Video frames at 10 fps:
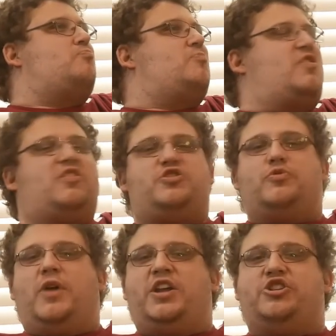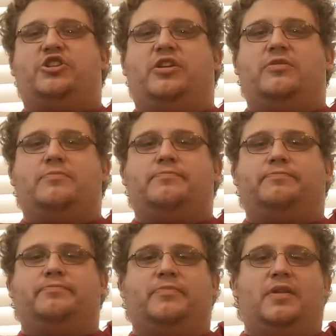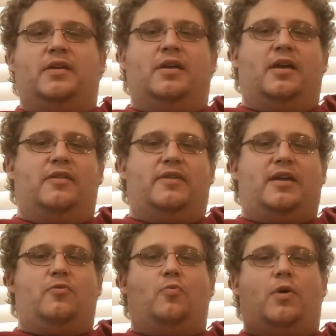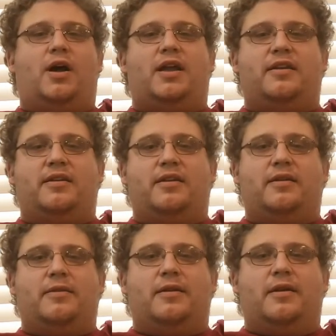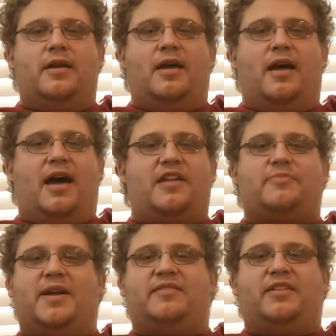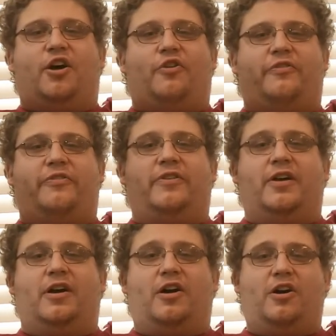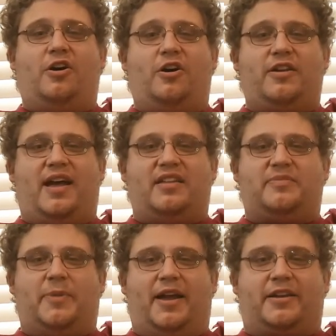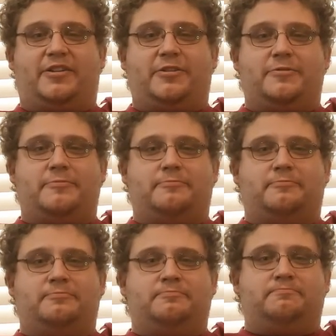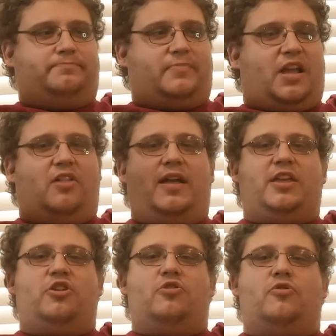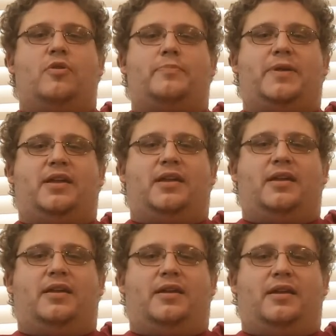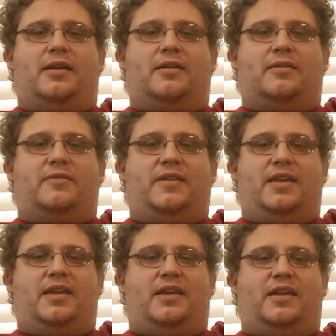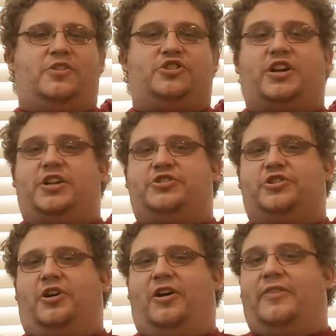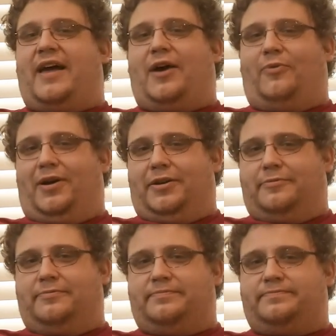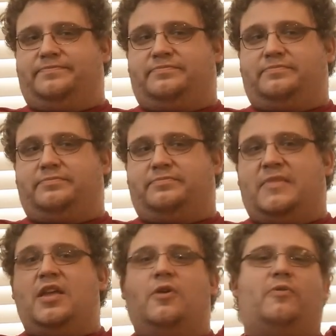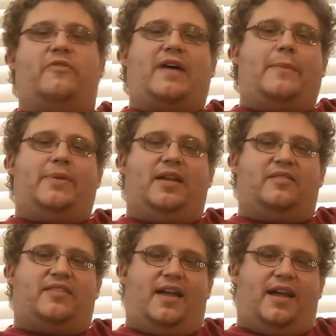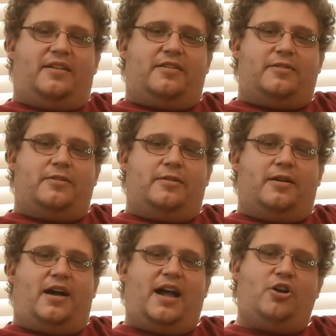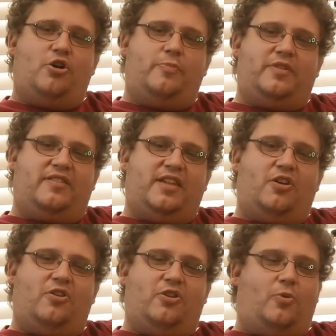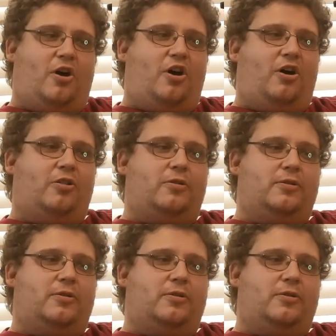situation than one, as myself, a hard aspect. I'll let you be the judge on that one. With that being said, I hope to see you all